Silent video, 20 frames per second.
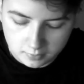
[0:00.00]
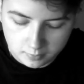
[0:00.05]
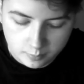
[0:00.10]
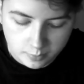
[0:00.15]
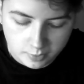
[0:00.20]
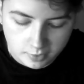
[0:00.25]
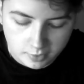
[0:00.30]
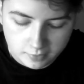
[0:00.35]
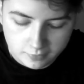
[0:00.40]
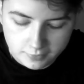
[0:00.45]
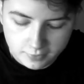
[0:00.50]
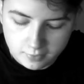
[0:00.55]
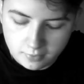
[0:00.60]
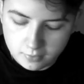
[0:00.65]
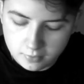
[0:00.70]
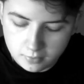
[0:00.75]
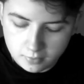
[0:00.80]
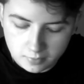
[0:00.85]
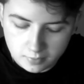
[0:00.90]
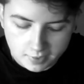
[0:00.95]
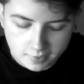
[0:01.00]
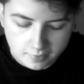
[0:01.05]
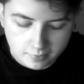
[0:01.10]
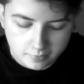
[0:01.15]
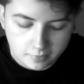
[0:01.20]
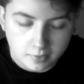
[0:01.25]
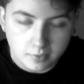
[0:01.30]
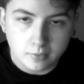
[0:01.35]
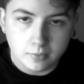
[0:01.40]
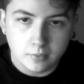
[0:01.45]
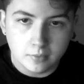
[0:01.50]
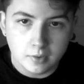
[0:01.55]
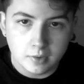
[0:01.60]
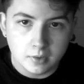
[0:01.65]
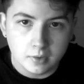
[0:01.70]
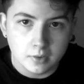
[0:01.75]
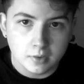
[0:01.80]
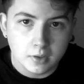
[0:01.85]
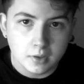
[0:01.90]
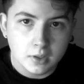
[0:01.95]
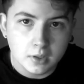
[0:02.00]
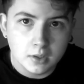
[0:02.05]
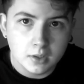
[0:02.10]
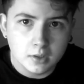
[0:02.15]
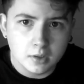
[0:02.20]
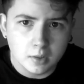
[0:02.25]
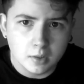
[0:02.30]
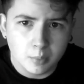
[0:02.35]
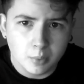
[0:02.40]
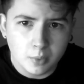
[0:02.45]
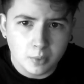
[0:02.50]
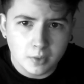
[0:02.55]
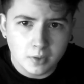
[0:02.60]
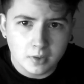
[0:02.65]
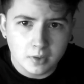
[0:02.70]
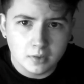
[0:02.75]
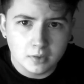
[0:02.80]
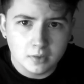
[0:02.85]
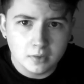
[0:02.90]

but if you have a point